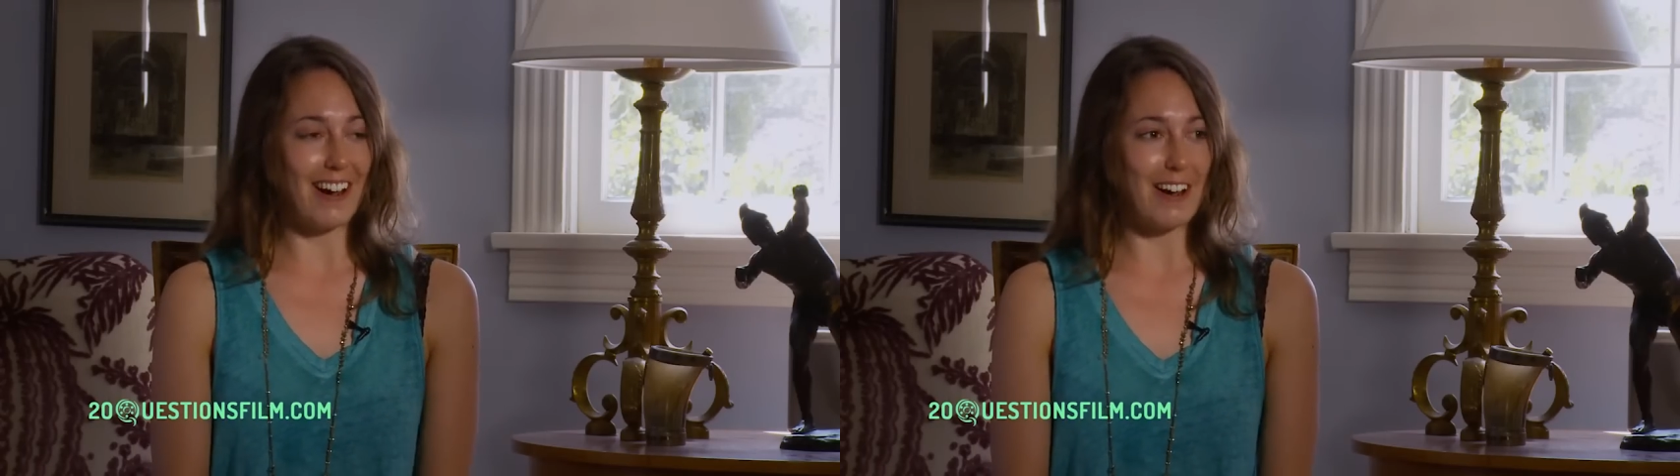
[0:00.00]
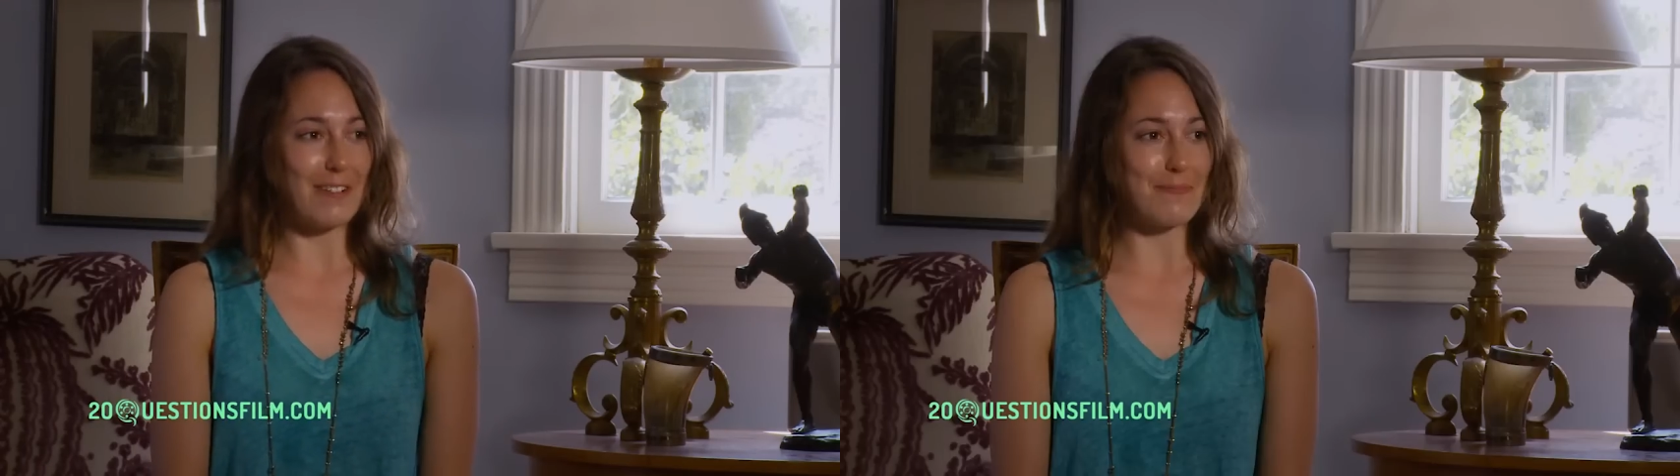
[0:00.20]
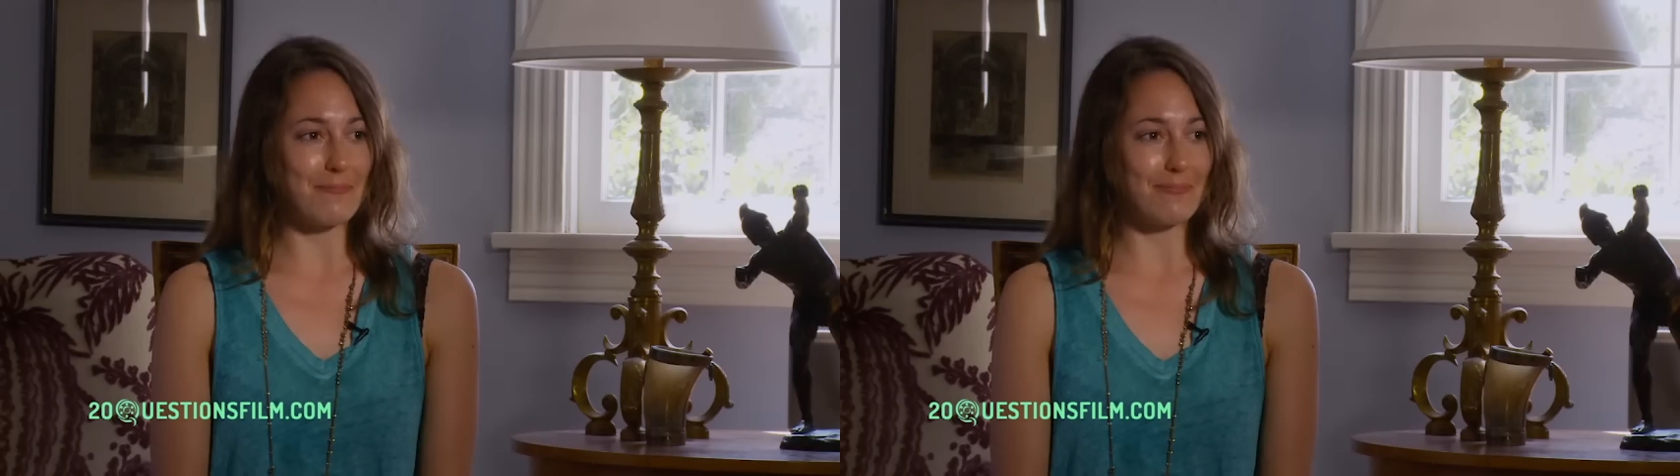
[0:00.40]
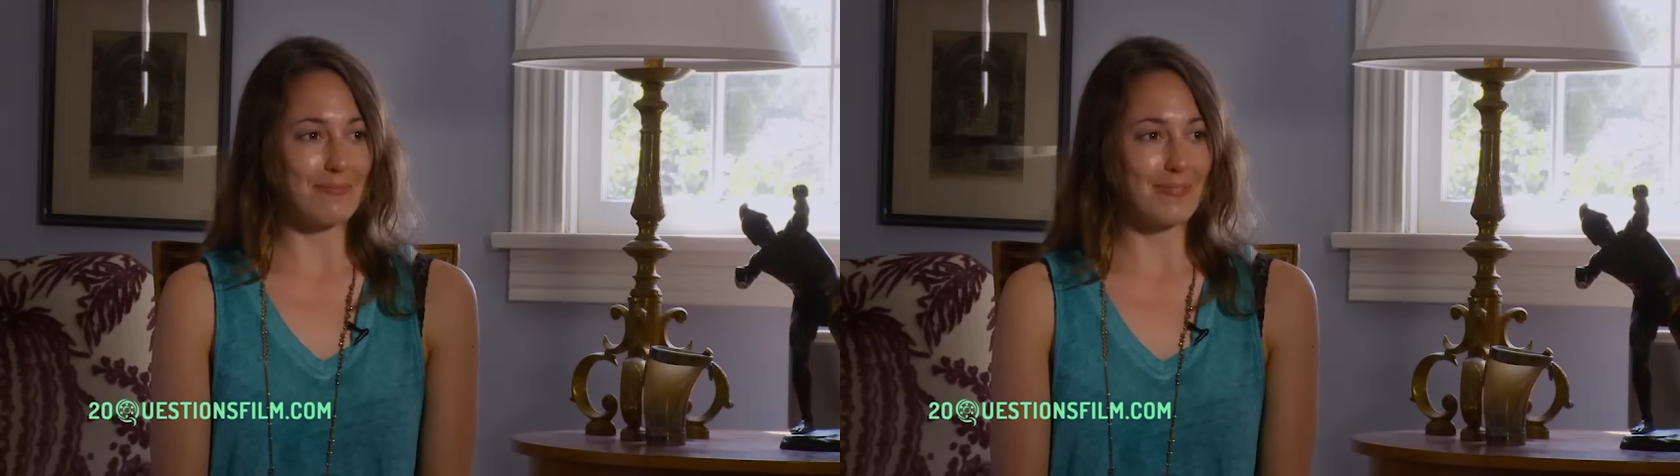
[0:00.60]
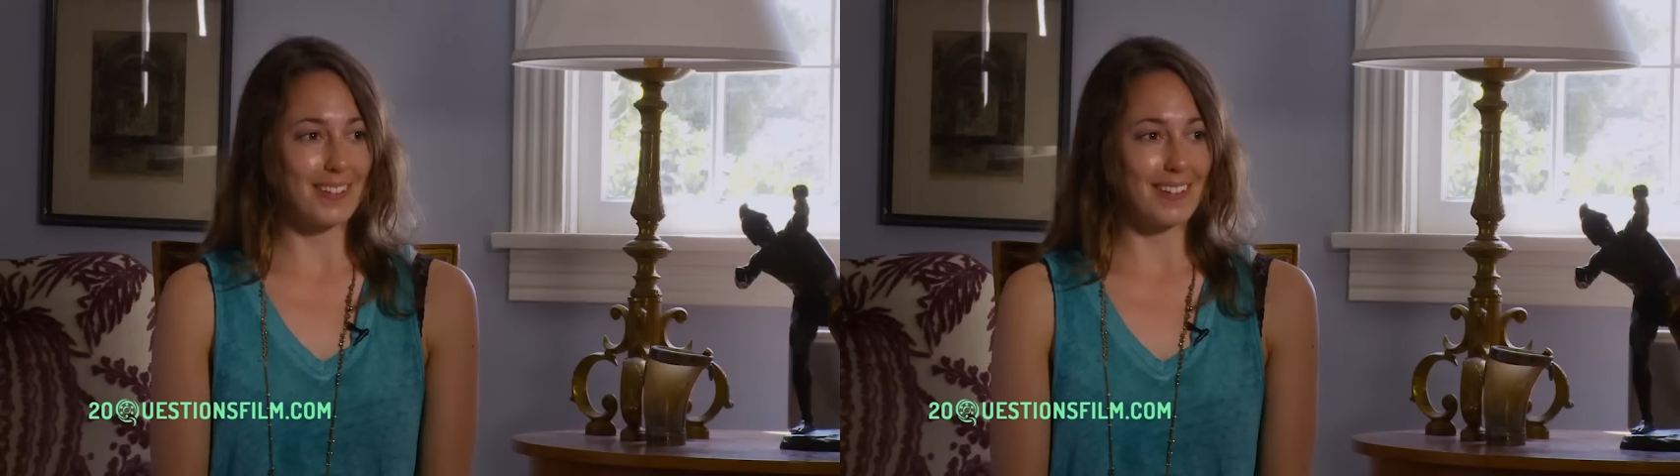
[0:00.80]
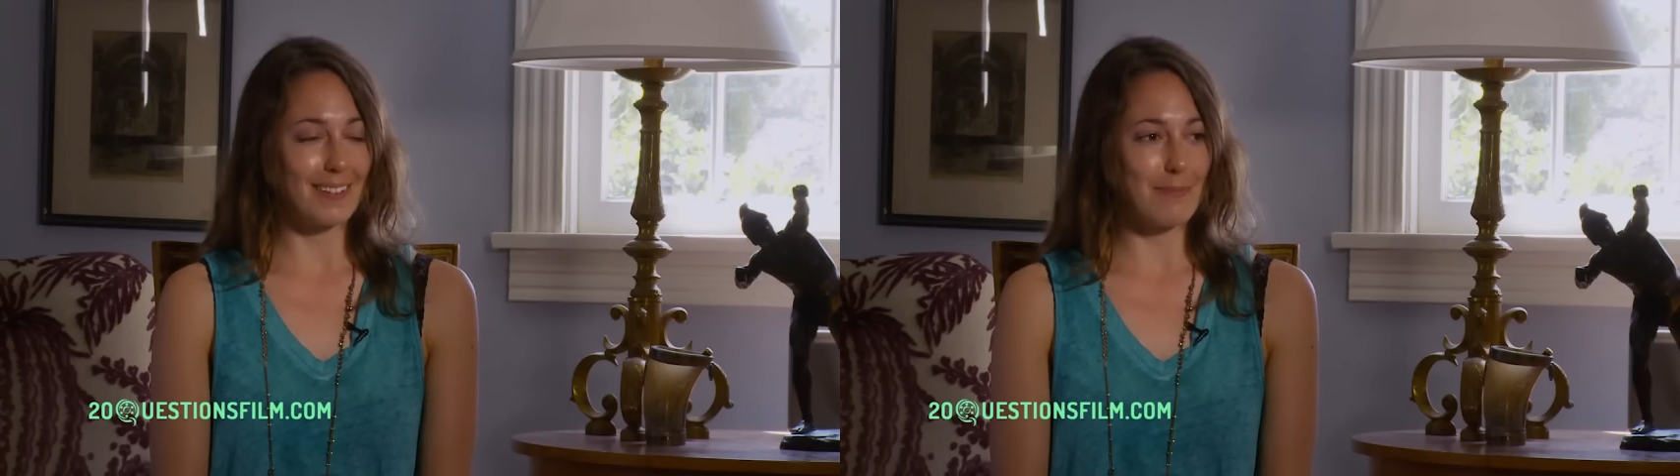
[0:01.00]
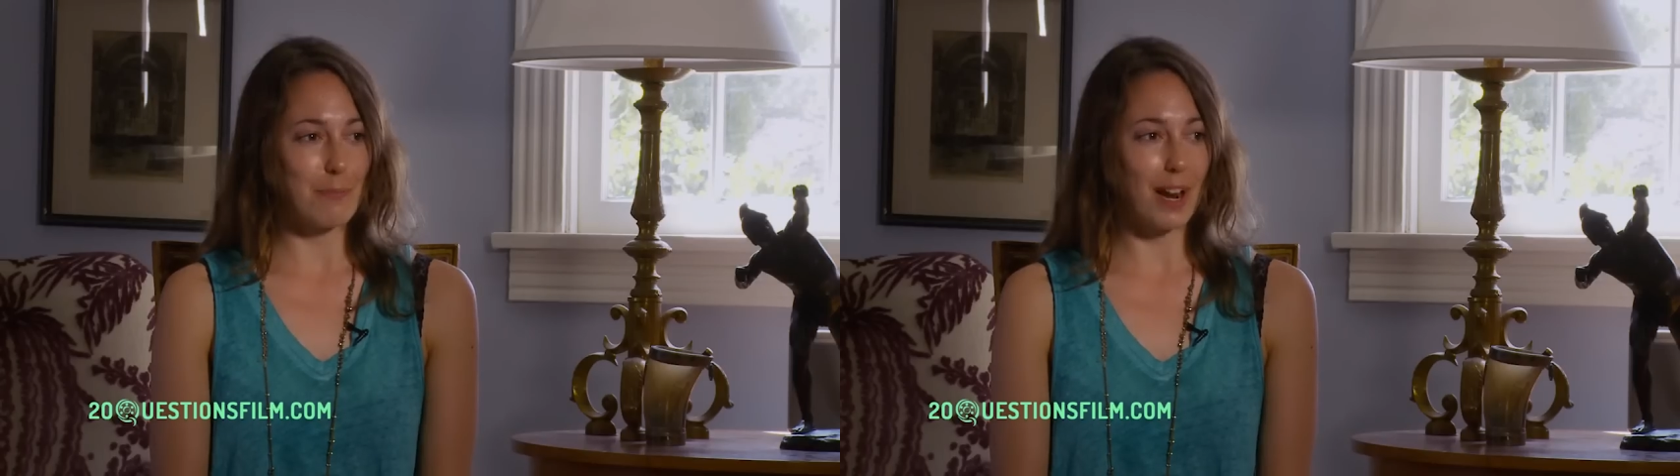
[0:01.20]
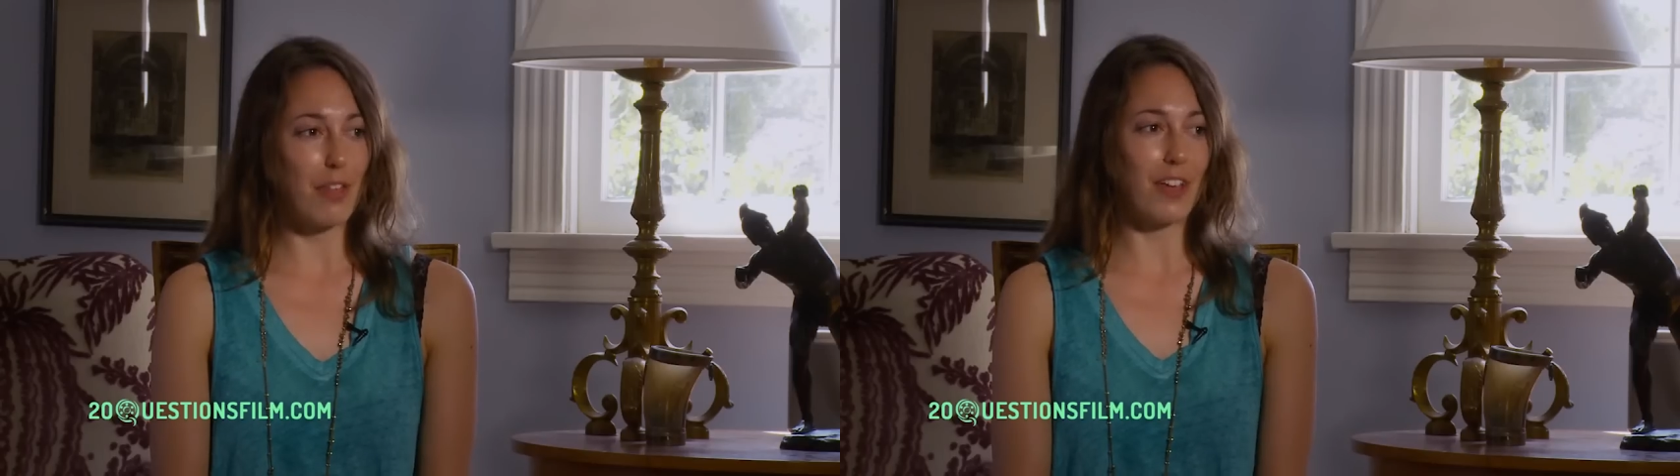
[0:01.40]

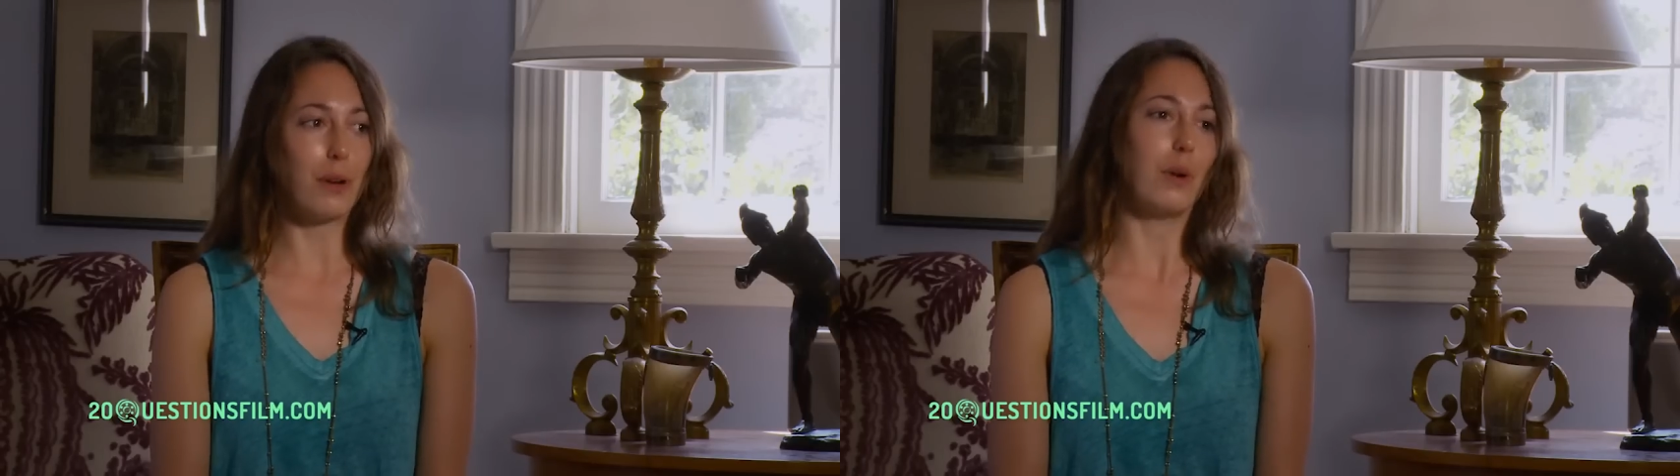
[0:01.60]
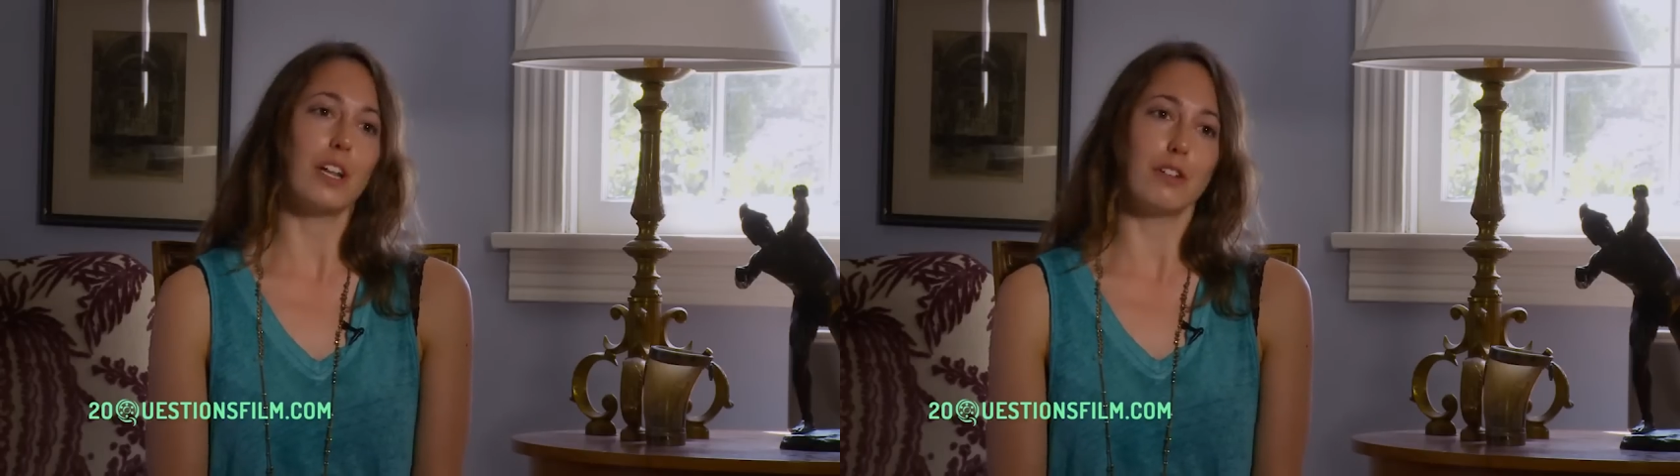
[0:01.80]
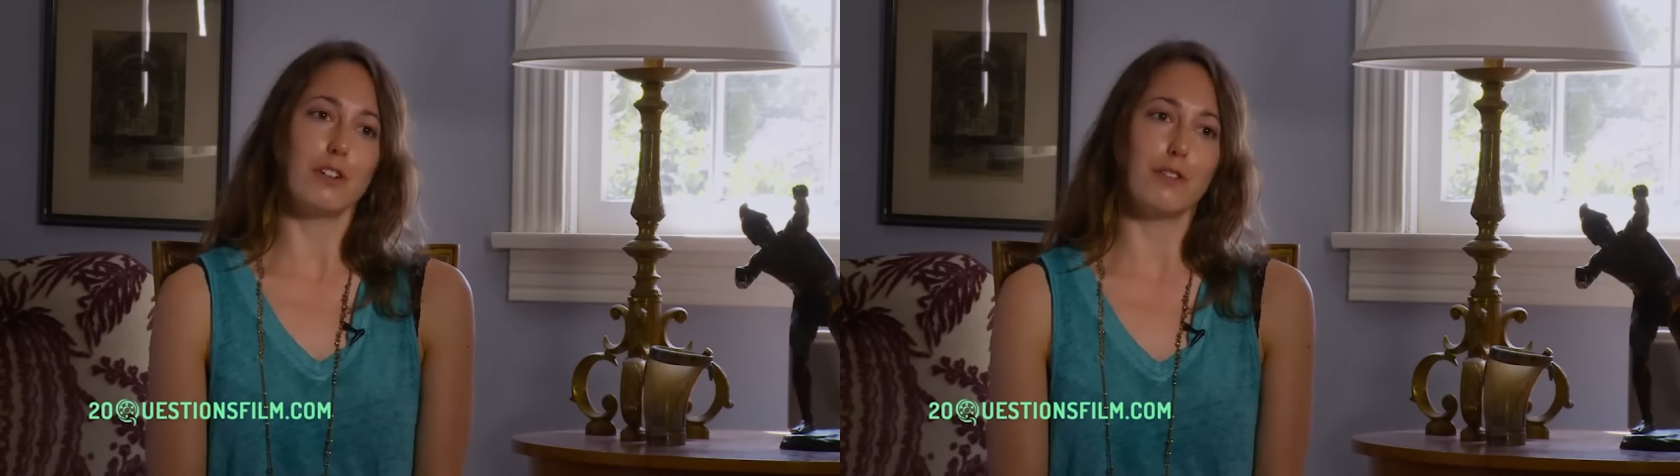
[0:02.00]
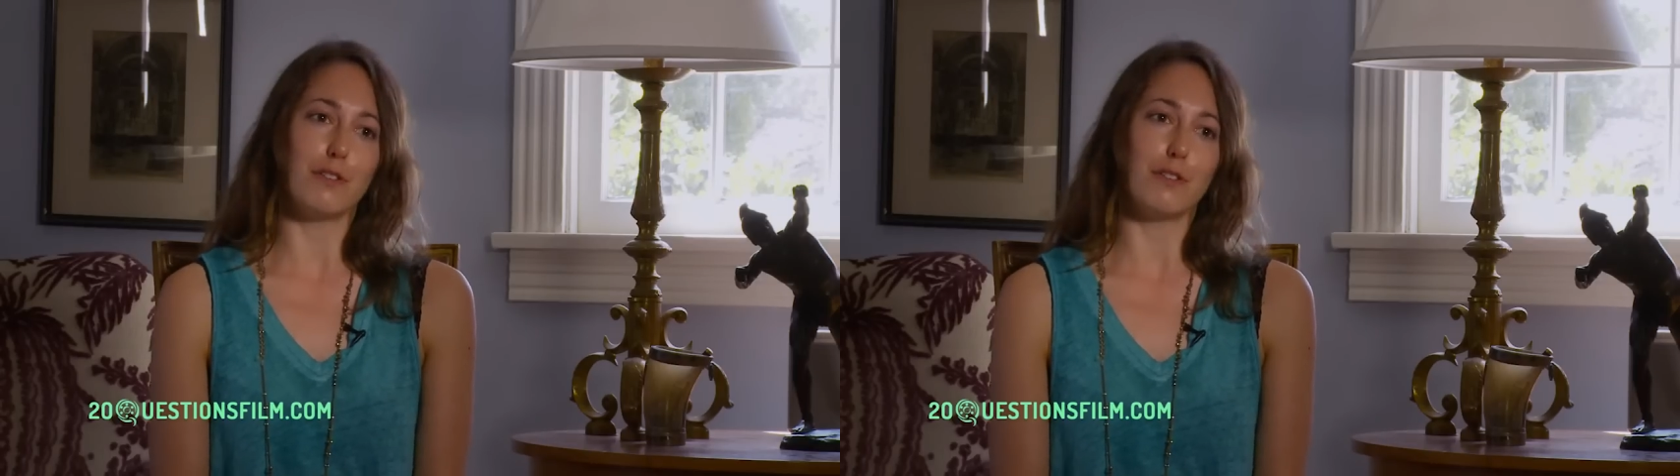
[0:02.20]
But I think what I learned